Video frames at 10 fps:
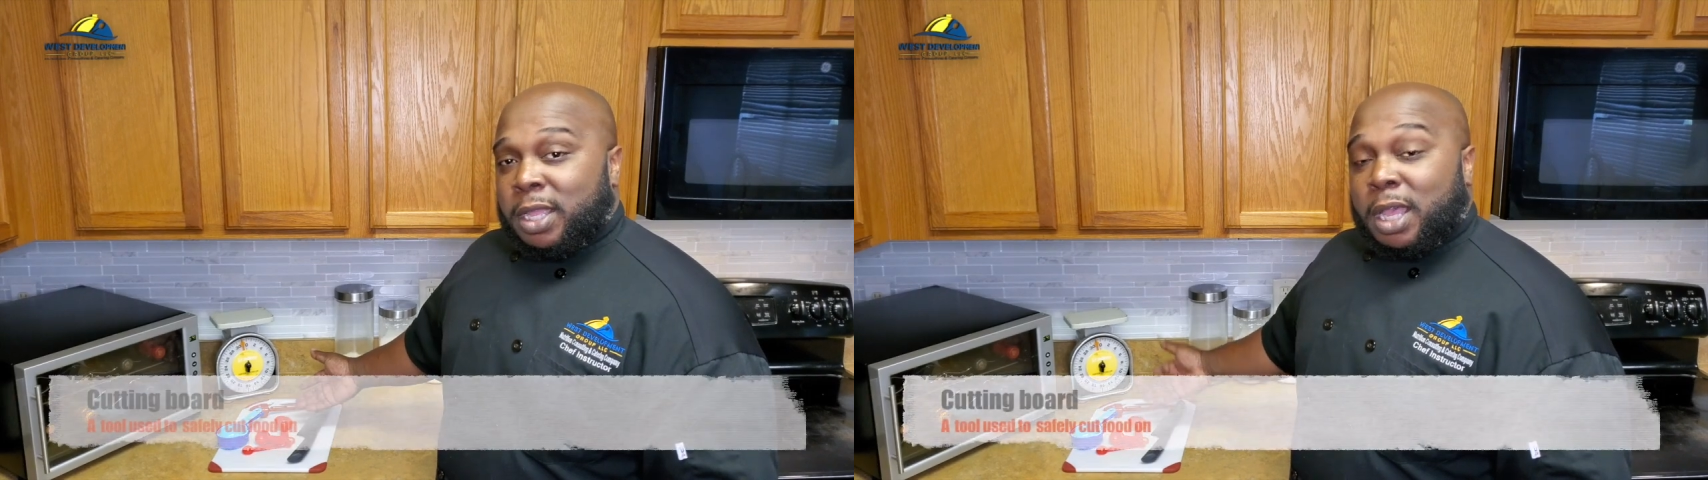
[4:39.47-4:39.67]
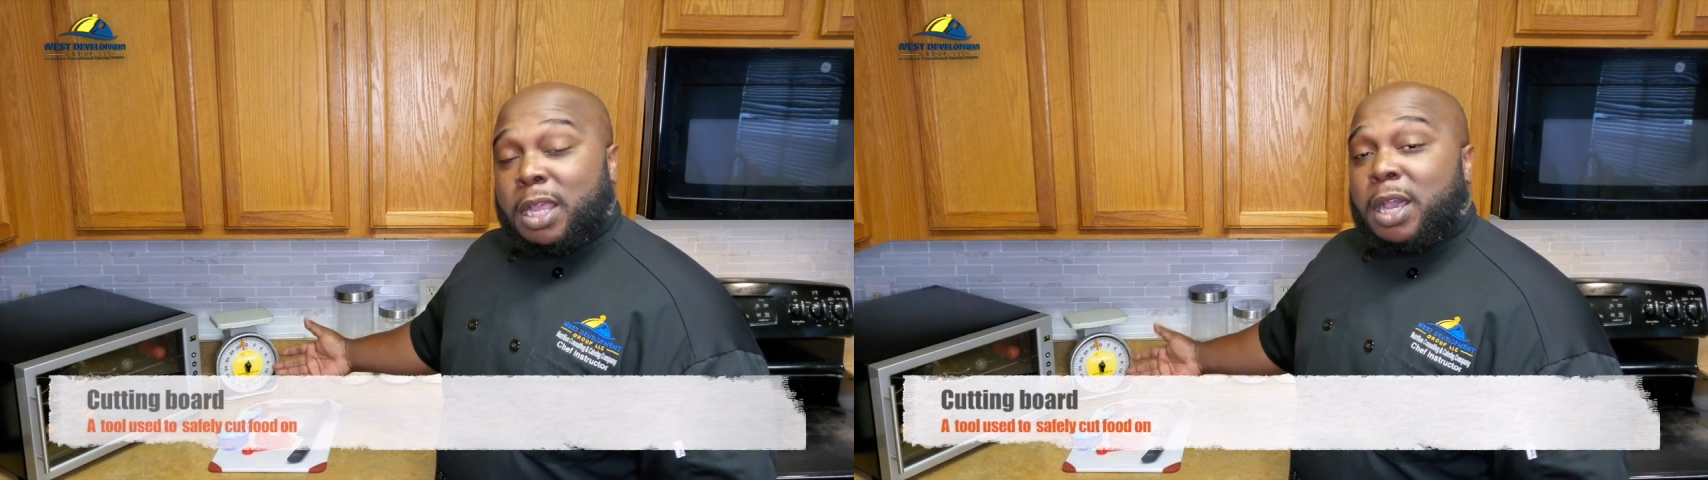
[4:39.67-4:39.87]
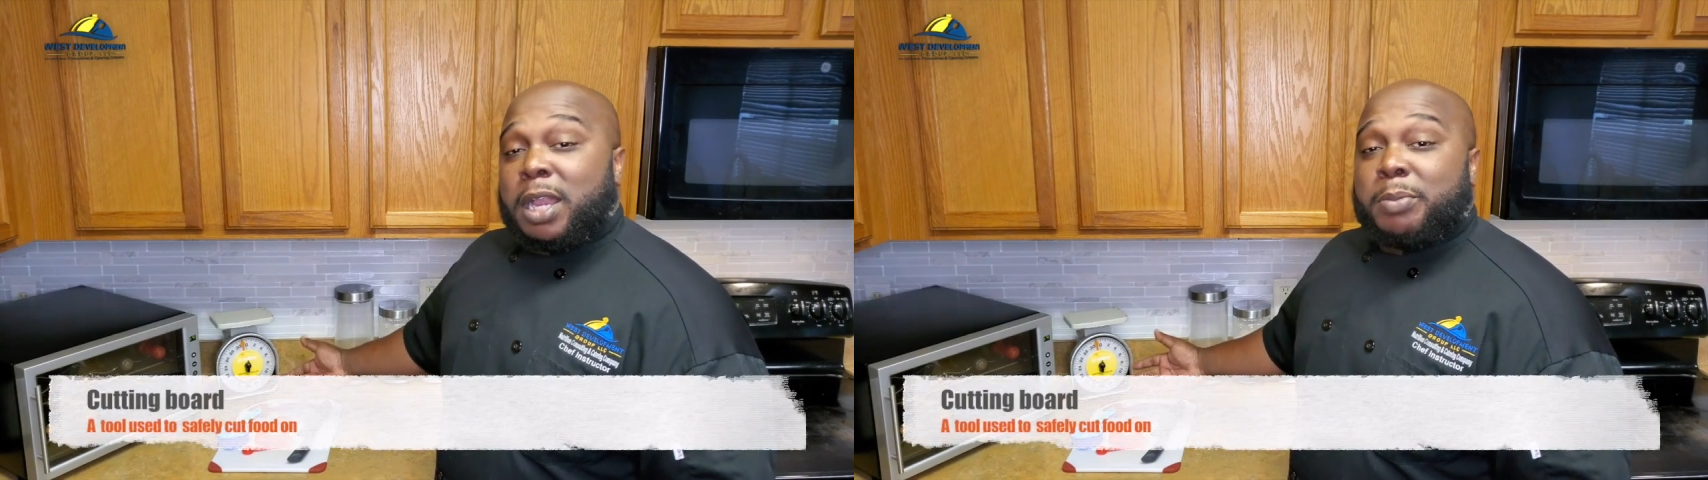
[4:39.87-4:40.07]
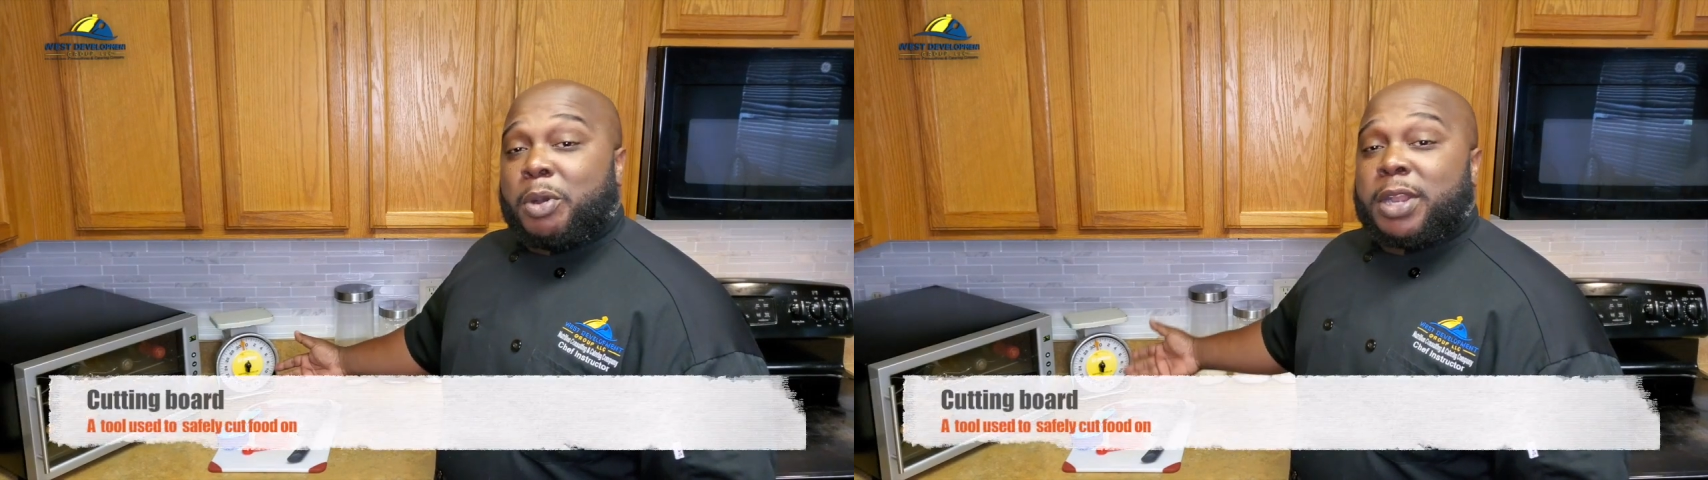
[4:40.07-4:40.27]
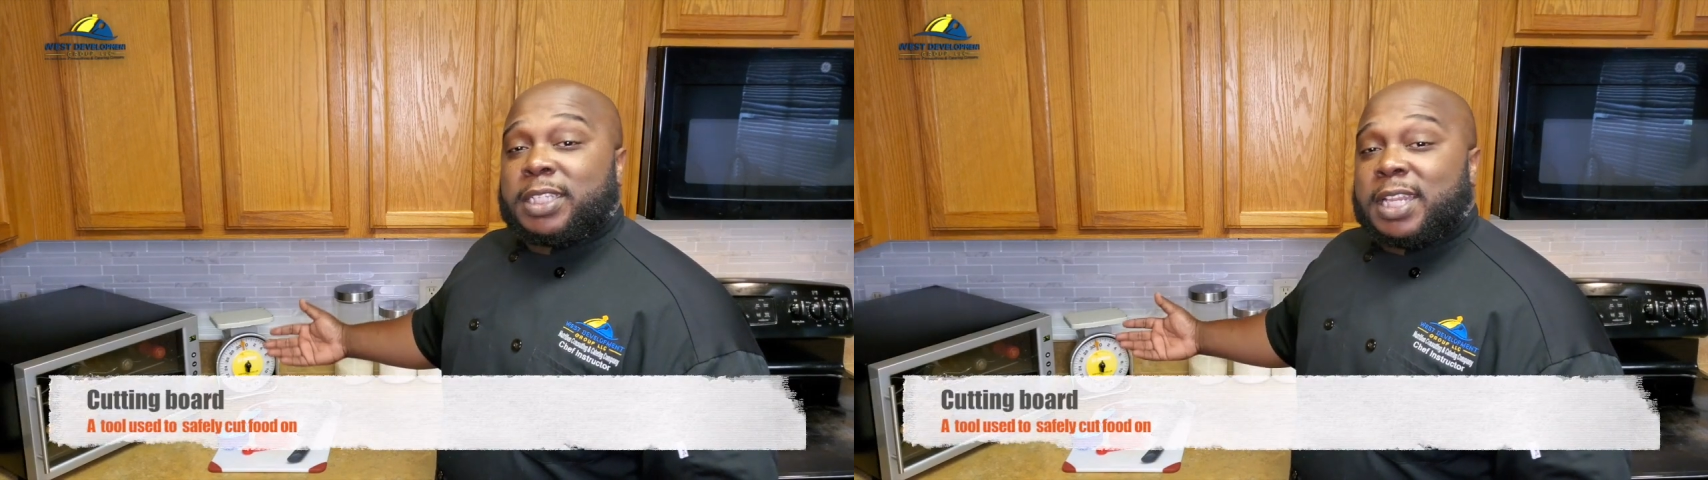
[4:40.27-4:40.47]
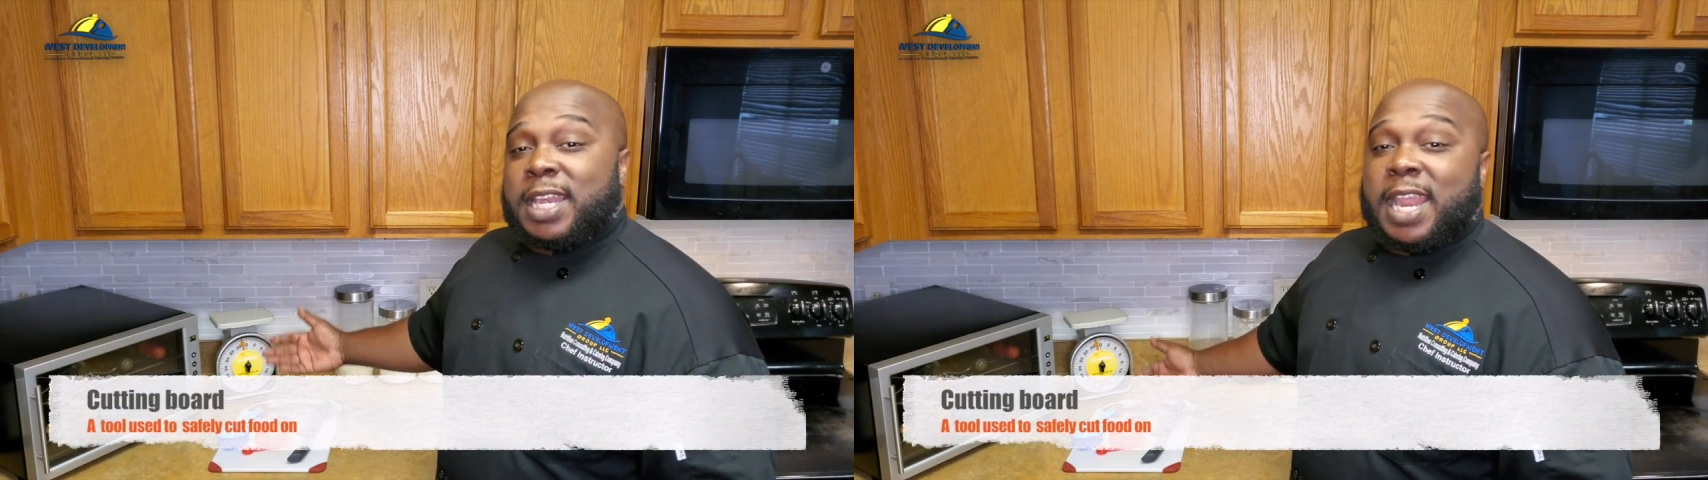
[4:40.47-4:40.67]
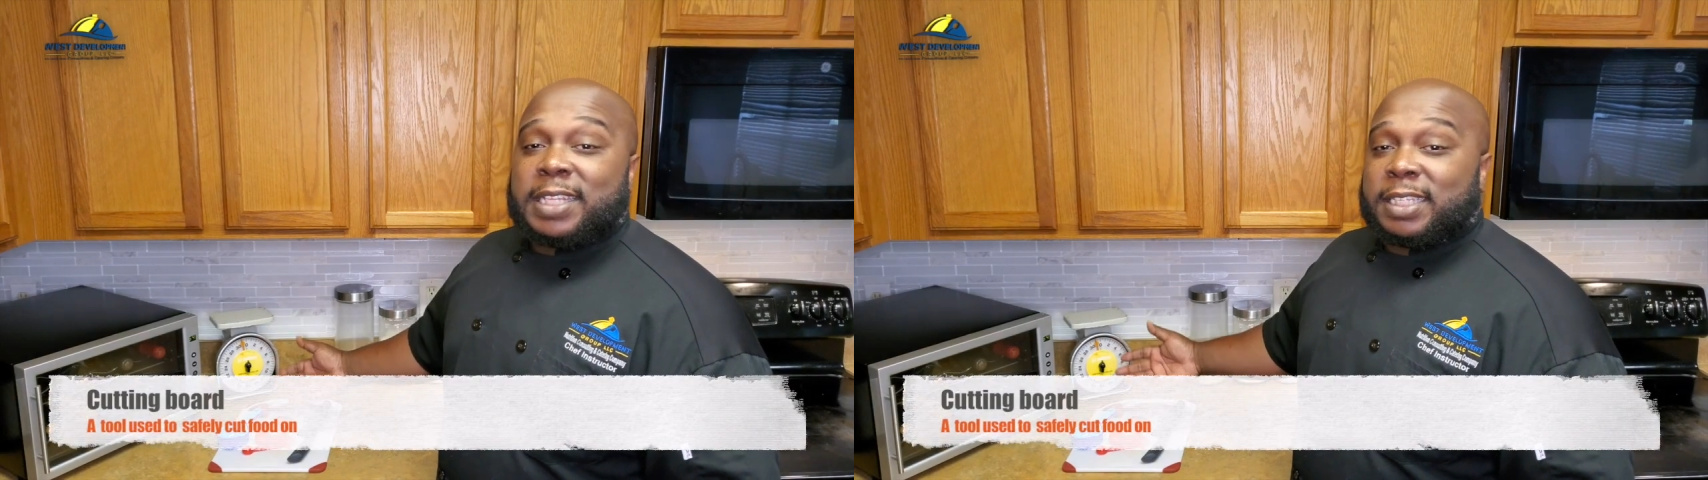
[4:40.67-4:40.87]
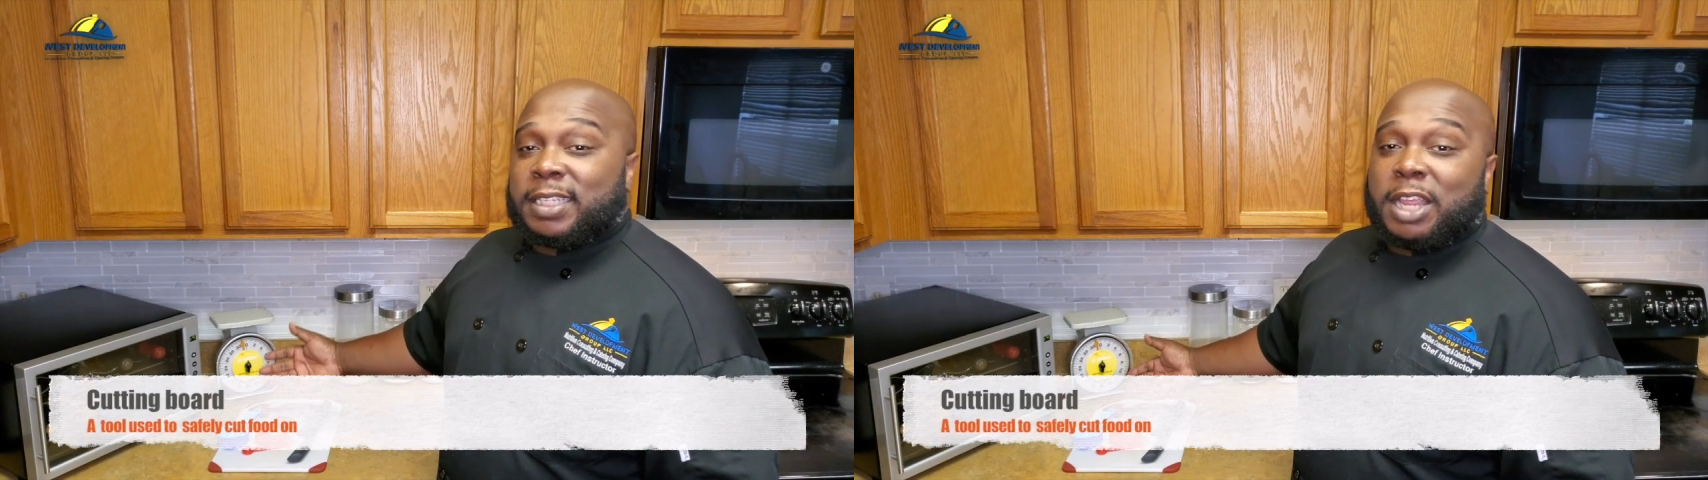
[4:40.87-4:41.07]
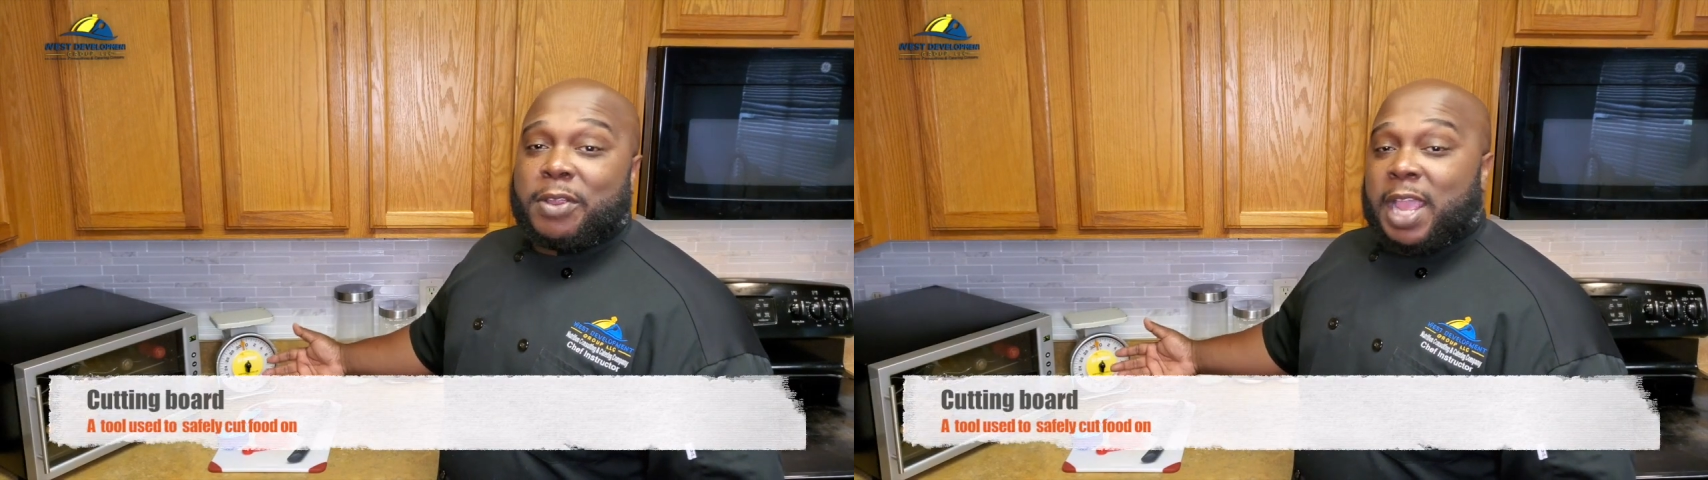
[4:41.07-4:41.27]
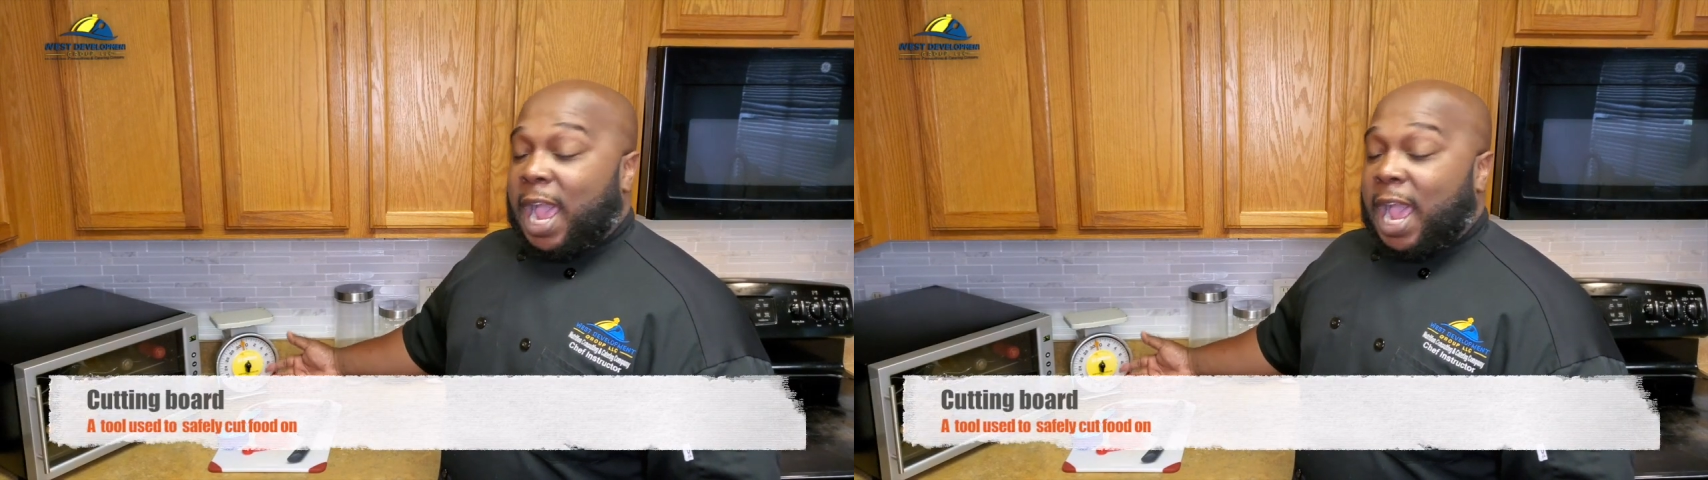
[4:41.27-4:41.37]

A cutting board is a necessary